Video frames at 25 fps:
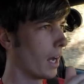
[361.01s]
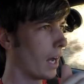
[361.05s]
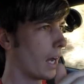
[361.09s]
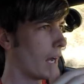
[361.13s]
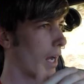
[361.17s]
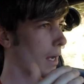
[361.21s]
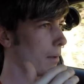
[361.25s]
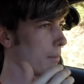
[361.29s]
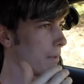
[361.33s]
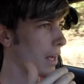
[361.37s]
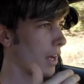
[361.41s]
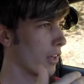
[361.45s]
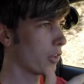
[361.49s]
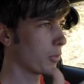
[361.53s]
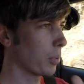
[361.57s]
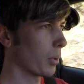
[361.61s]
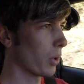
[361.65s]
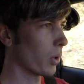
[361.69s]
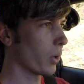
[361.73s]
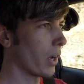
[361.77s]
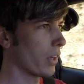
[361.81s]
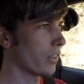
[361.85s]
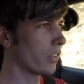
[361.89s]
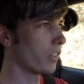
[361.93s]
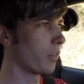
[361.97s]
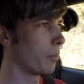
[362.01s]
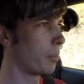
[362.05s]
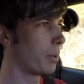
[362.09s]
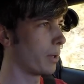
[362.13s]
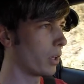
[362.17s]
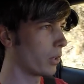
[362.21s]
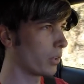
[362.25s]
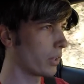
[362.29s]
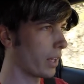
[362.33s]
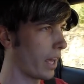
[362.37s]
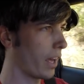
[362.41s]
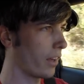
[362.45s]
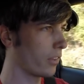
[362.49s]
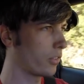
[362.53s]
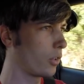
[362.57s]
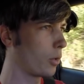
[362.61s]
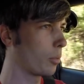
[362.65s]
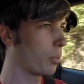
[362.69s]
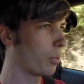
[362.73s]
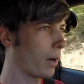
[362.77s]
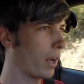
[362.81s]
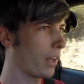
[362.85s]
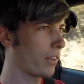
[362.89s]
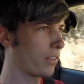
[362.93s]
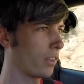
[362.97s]
nice progressive build as
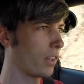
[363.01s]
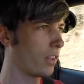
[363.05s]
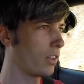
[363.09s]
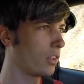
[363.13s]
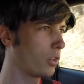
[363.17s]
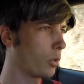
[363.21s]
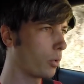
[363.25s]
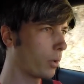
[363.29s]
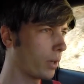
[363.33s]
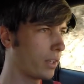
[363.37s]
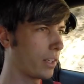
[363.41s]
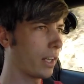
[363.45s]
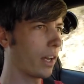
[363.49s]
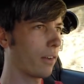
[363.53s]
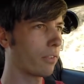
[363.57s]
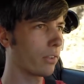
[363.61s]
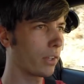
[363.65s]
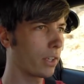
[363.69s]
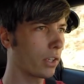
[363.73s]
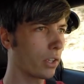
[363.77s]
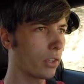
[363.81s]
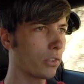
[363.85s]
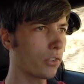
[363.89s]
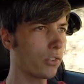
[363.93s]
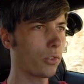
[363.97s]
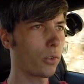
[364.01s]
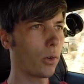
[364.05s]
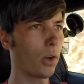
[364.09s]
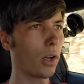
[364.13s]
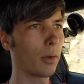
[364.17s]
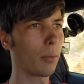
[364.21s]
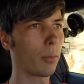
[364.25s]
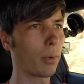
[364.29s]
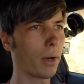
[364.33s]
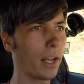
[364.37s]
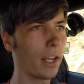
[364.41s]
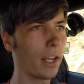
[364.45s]
you press into it, definitely good strong